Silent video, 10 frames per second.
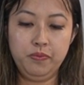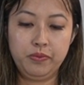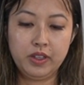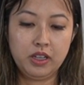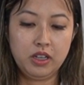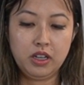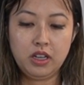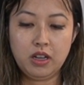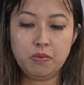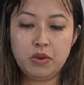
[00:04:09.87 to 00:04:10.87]

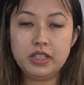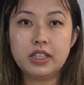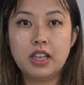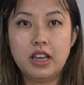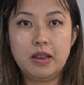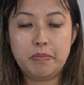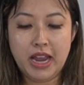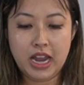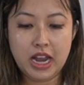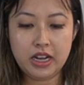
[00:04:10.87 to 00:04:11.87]
And once the
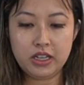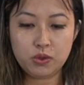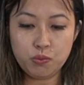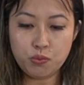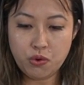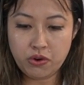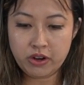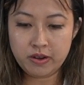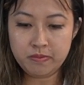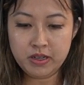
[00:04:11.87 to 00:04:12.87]
pan is
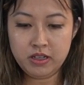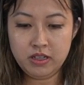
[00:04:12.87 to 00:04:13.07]
warm,